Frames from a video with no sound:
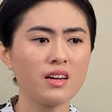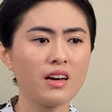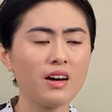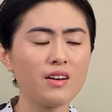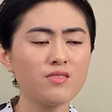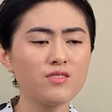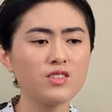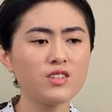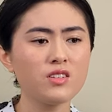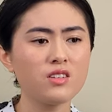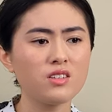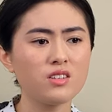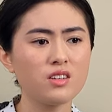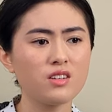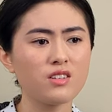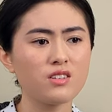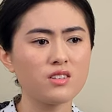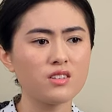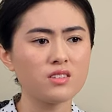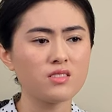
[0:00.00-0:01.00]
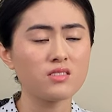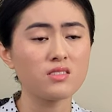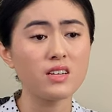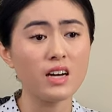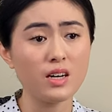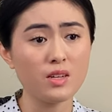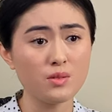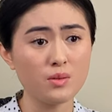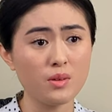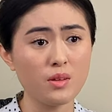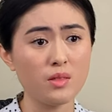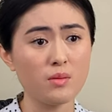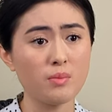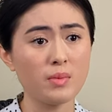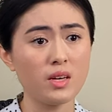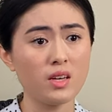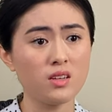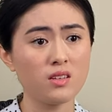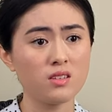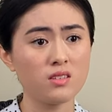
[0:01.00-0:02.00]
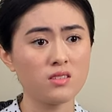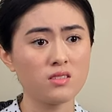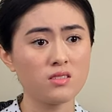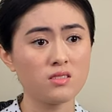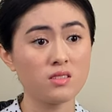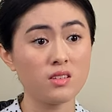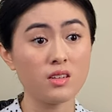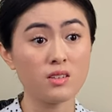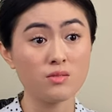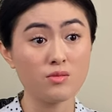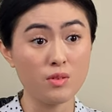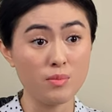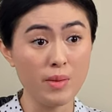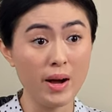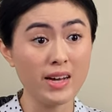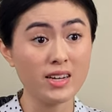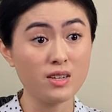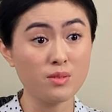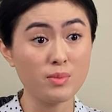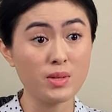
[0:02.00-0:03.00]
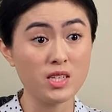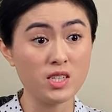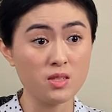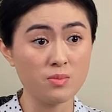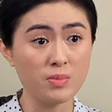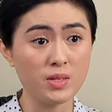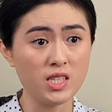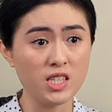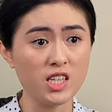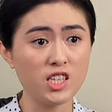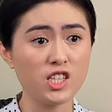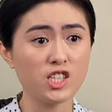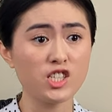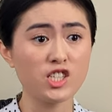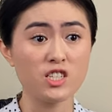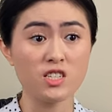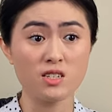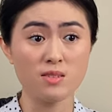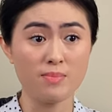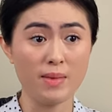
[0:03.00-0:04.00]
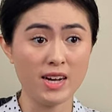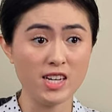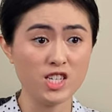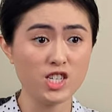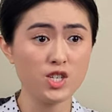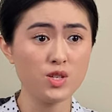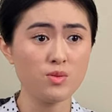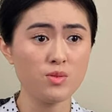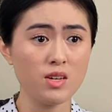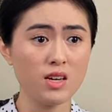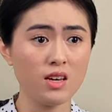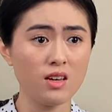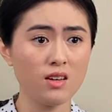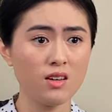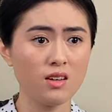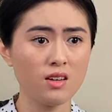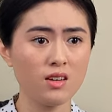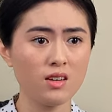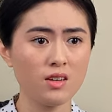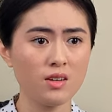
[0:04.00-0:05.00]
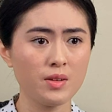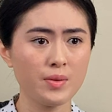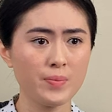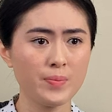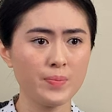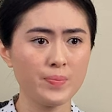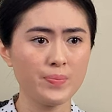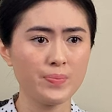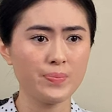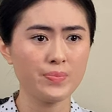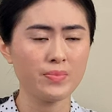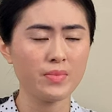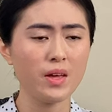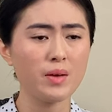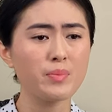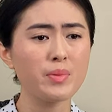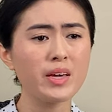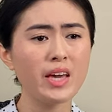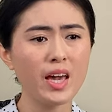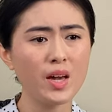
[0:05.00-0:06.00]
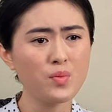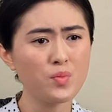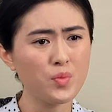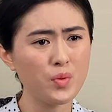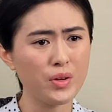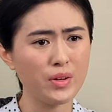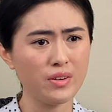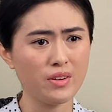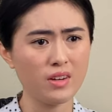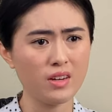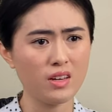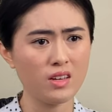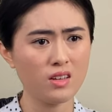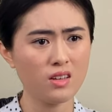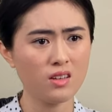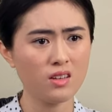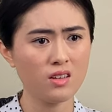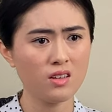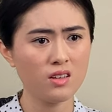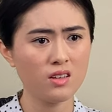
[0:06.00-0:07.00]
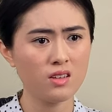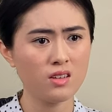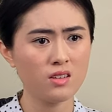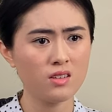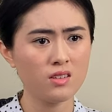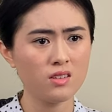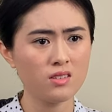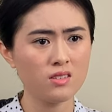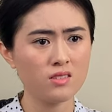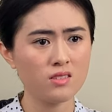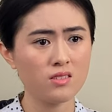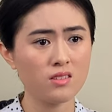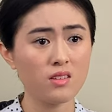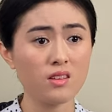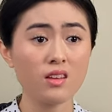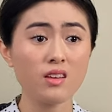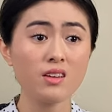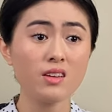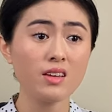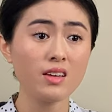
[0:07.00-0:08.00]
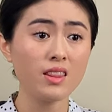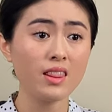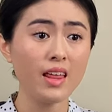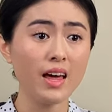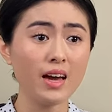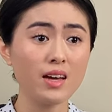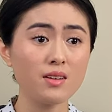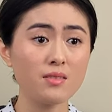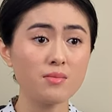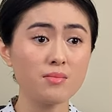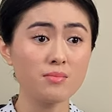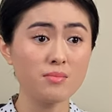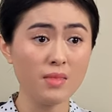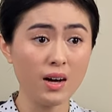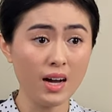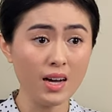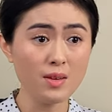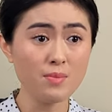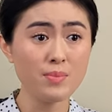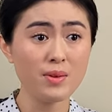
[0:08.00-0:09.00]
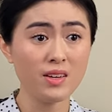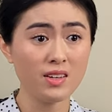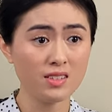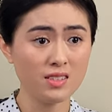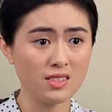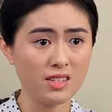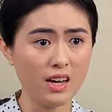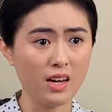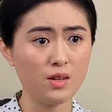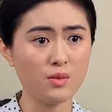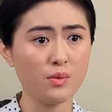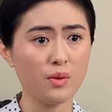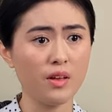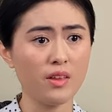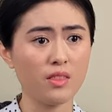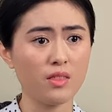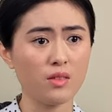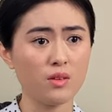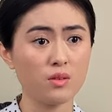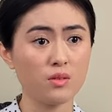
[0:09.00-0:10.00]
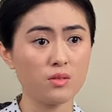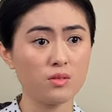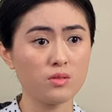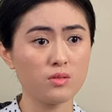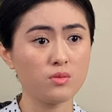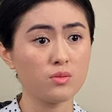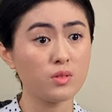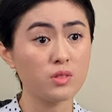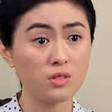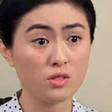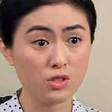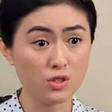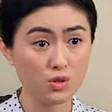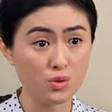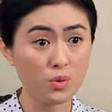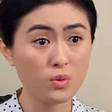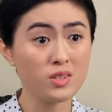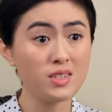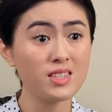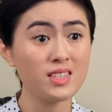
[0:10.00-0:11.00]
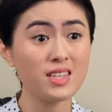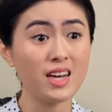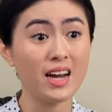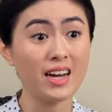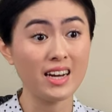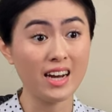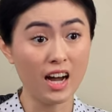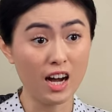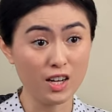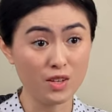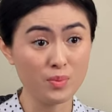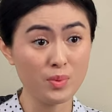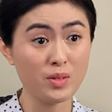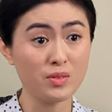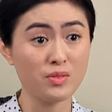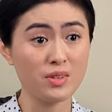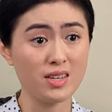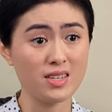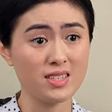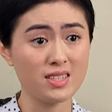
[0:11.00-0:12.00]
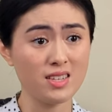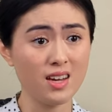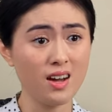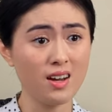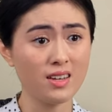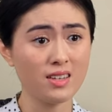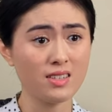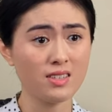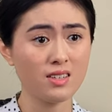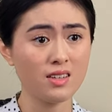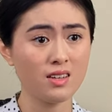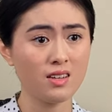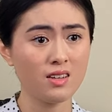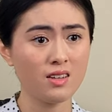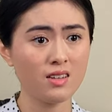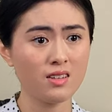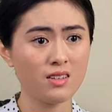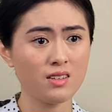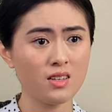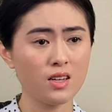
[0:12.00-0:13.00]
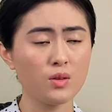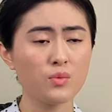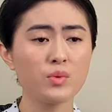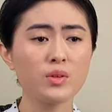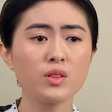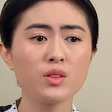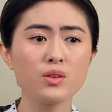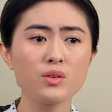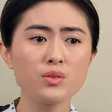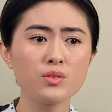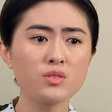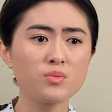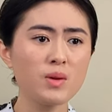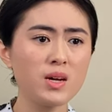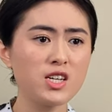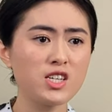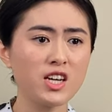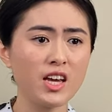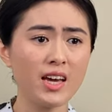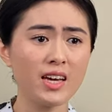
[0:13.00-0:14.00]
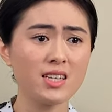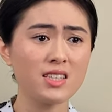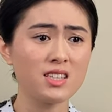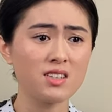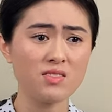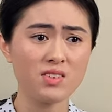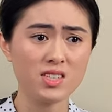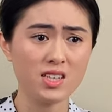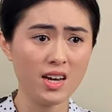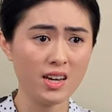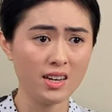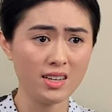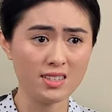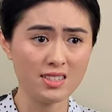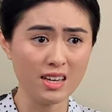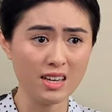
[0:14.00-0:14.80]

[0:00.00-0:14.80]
After the leader dealt with me, and reminded me to be diligent in my duty, I became wary, thinking that my being dealt with was a sure sign I'd be reassigned and would lose my chance of attaining